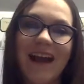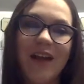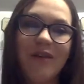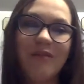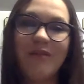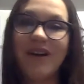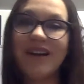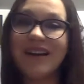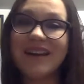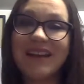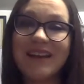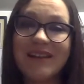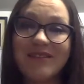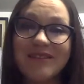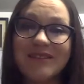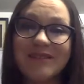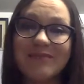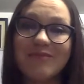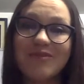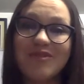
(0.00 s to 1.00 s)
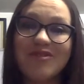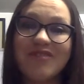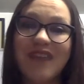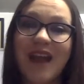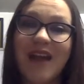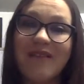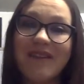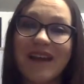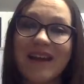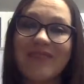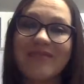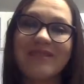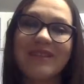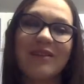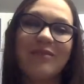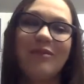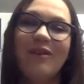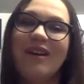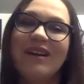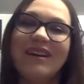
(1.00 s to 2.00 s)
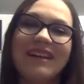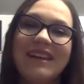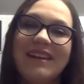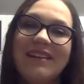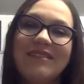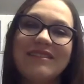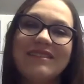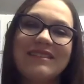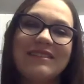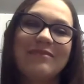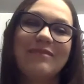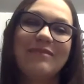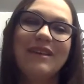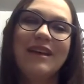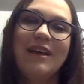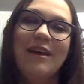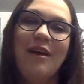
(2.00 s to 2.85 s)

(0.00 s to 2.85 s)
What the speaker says: I want to hear some shout outs. I want to hear some